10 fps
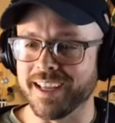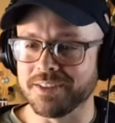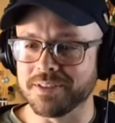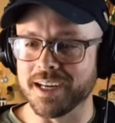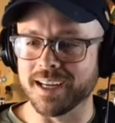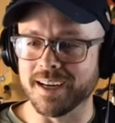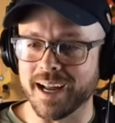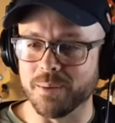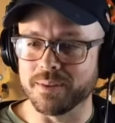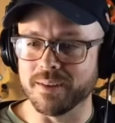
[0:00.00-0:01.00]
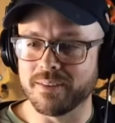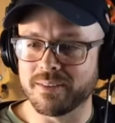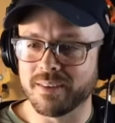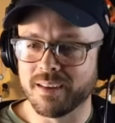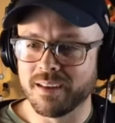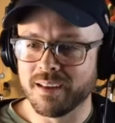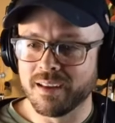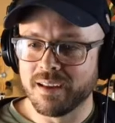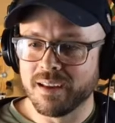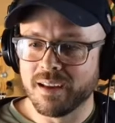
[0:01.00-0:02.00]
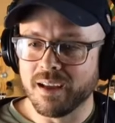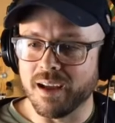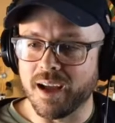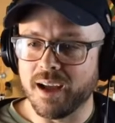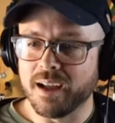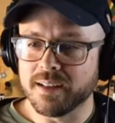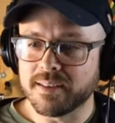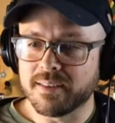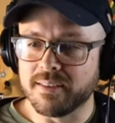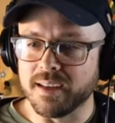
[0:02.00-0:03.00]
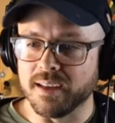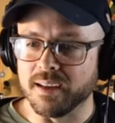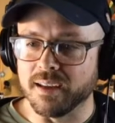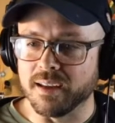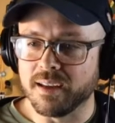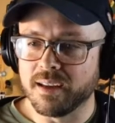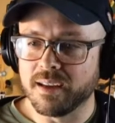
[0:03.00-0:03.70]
Thanks for checking it out with us. Let's see.